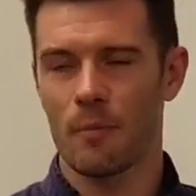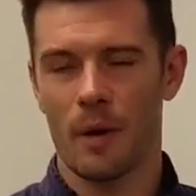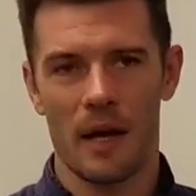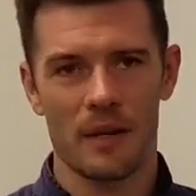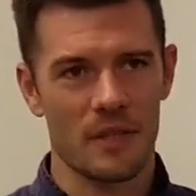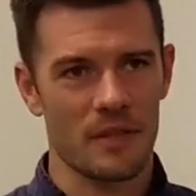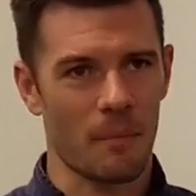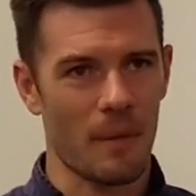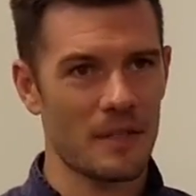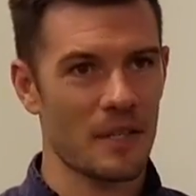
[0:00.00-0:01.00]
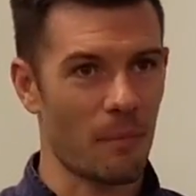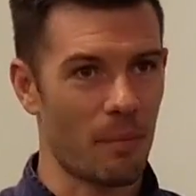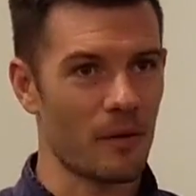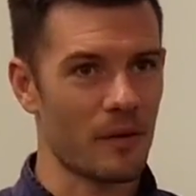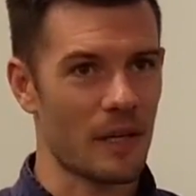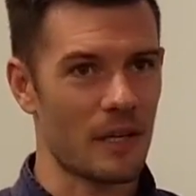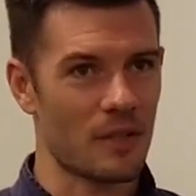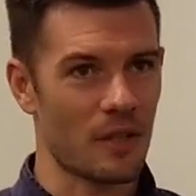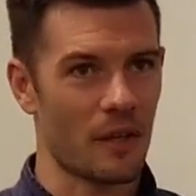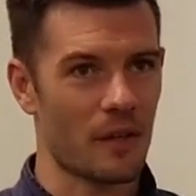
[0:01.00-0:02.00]
theme and a concept
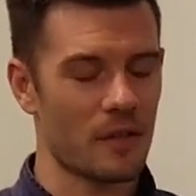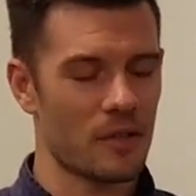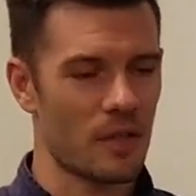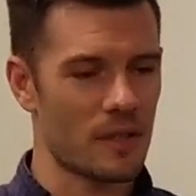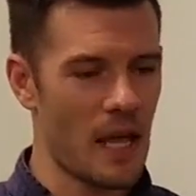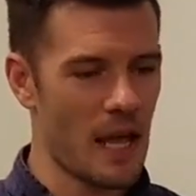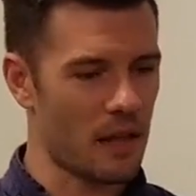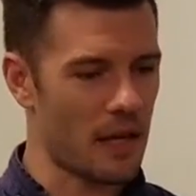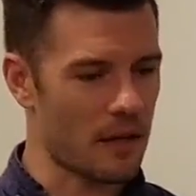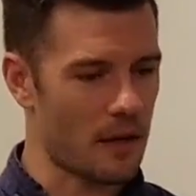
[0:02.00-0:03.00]
and build a class